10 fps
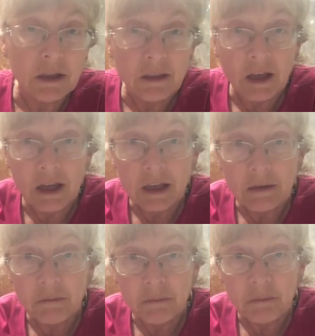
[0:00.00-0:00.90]

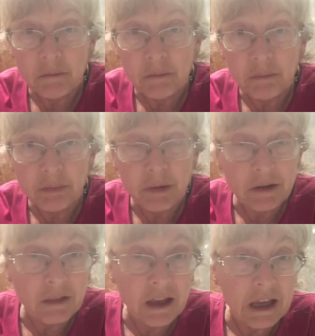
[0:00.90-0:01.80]
They
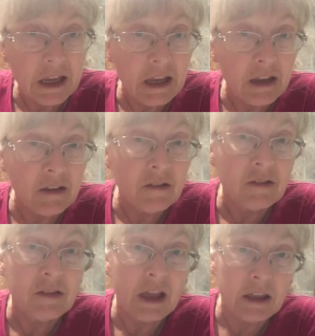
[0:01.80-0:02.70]
pricked their
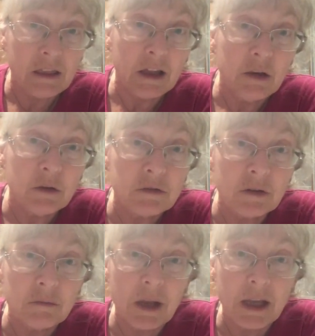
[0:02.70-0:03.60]
ears. They looked
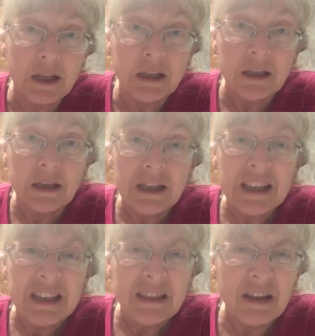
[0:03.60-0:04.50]
at me.
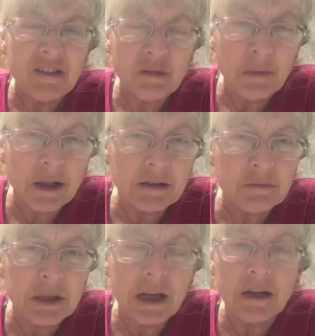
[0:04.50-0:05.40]
They smelled
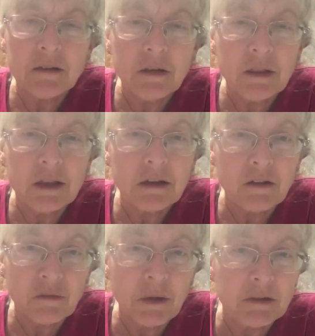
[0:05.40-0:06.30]
me. I didn't think I
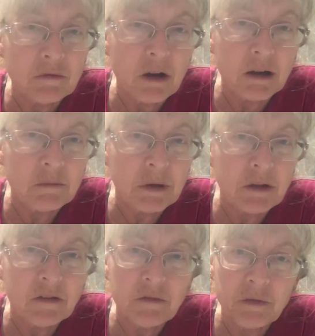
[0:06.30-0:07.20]
smelled right,
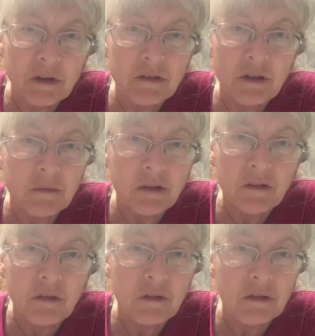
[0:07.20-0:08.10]
because the first time I
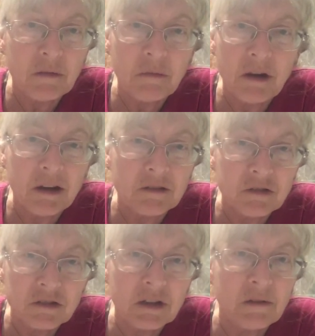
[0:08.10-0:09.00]
saw them, I had
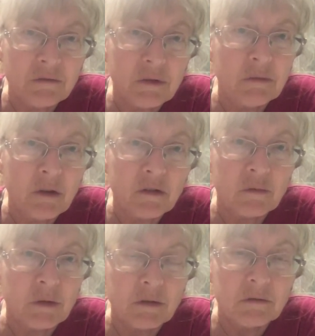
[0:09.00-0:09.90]
just come from the
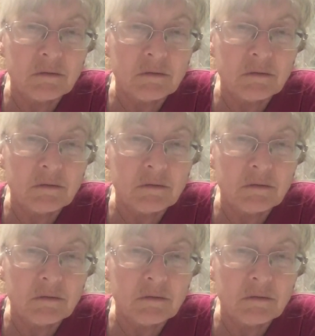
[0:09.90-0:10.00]
hospital.